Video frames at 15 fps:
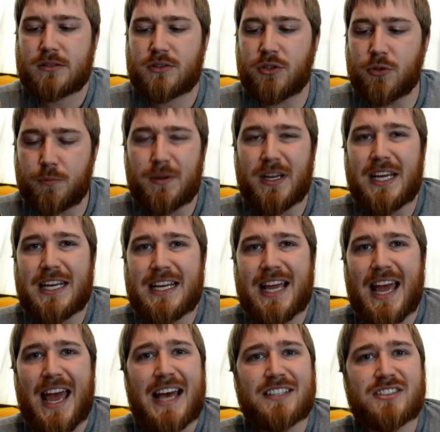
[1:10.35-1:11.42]
to
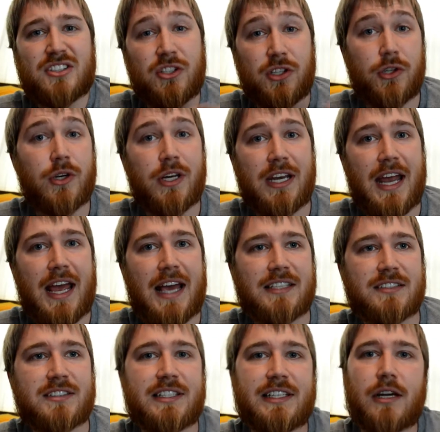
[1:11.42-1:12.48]
be as good
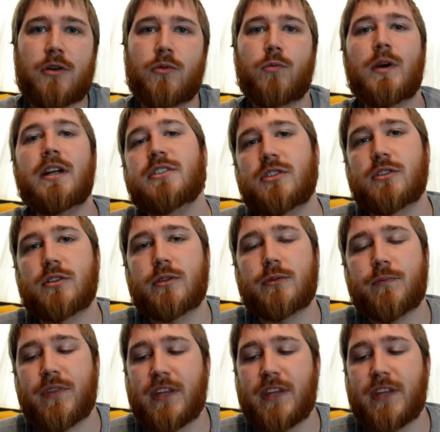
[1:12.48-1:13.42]
as the original.